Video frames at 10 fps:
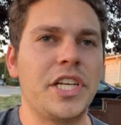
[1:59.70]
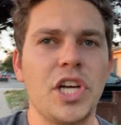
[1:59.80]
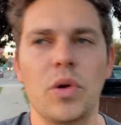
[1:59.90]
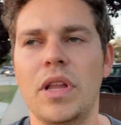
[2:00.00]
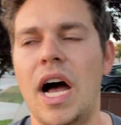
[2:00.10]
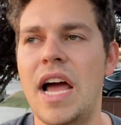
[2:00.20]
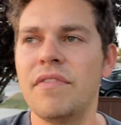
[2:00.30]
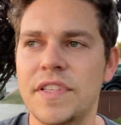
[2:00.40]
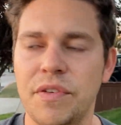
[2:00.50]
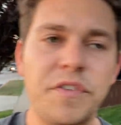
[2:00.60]
could go
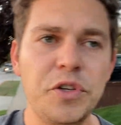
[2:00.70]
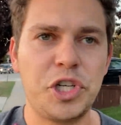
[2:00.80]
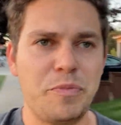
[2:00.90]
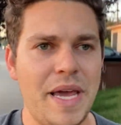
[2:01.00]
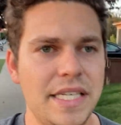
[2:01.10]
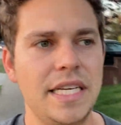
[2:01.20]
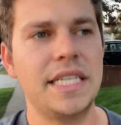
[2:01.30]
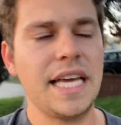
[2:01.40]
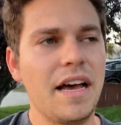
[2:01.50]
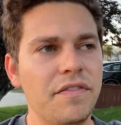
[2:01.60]
live. It's a futures-based
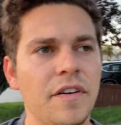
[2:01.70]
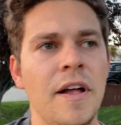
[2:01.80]
ETF.